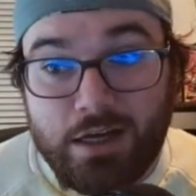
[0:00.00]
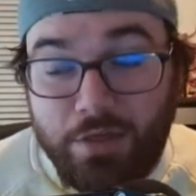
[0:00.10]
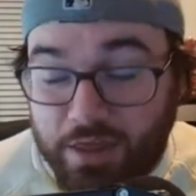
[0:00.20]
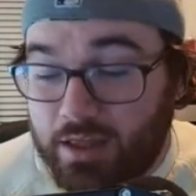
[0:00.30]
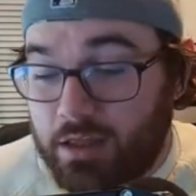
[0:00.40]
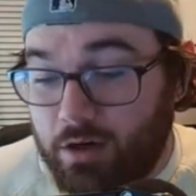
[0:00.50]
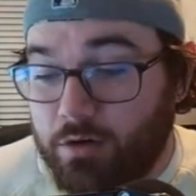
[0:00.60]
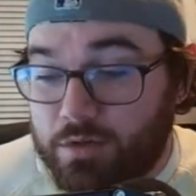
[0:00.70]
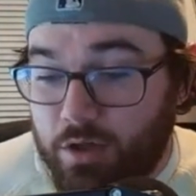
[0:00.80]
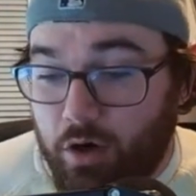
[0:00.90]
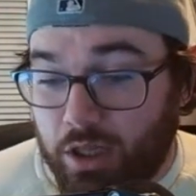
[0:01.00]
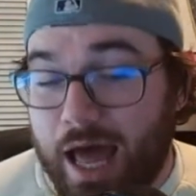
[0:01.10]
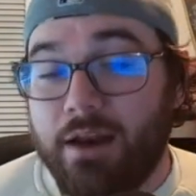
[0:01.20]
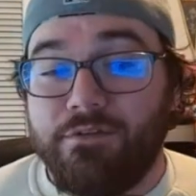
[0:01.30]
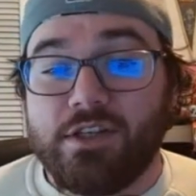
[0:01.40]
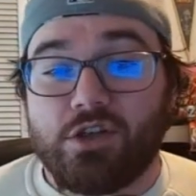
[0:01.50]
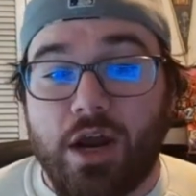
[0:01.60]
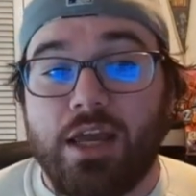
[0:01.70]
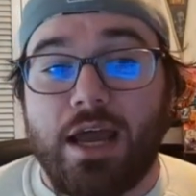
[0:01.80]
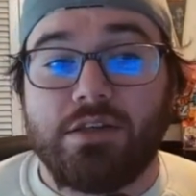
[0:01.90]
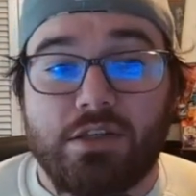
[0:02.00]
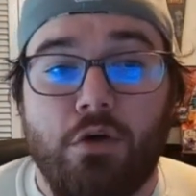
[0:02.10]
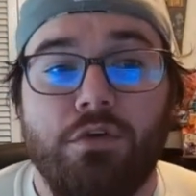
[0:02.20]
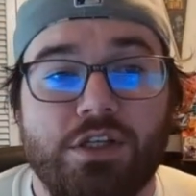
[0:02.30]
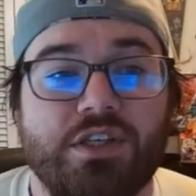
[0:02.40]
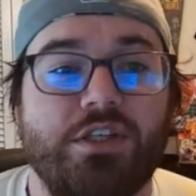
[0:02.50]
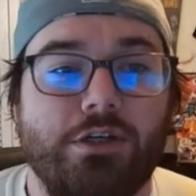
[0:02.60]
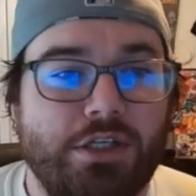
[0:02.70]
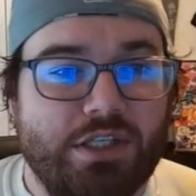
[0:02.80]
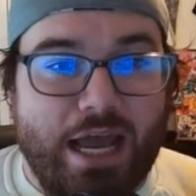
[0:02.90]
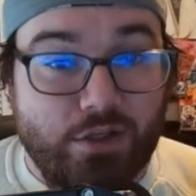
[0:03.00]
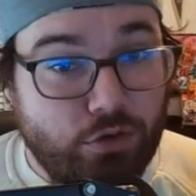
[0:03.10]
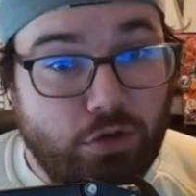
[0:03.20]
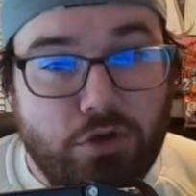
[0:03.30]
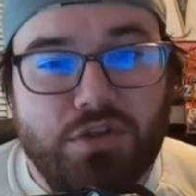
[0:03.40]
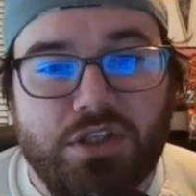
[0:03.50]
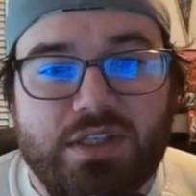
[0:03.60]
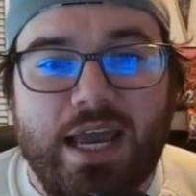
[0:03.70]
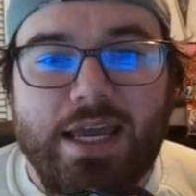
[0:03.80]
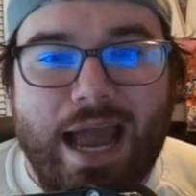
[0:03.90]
I think, you know, there are a lot of his strikeouts over this series that too close to take.